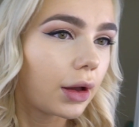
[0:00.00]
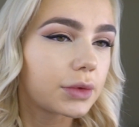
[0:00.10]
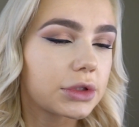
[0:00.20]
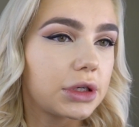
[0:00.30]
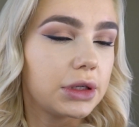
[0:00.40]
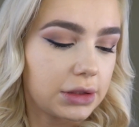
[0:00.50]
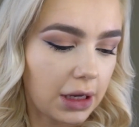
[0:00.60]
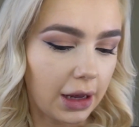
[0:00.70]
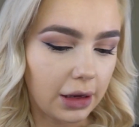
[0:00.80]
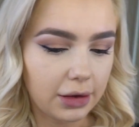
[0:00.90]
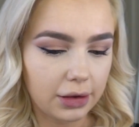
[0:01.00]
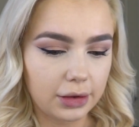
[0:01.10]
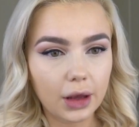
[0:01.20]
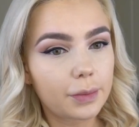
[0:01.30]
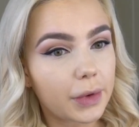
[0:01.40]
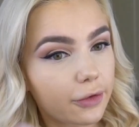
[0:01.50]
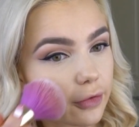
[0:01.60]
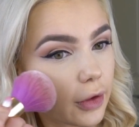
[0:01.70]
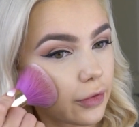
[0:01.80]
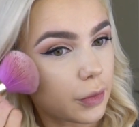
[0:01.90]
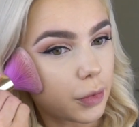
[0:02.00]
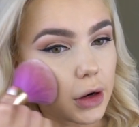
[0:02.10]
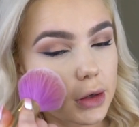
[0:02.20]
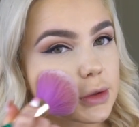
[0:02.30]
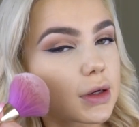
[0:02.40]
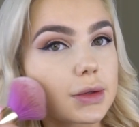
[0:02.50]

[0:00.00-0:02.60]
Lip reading: I'm just going to take a big fluffy brush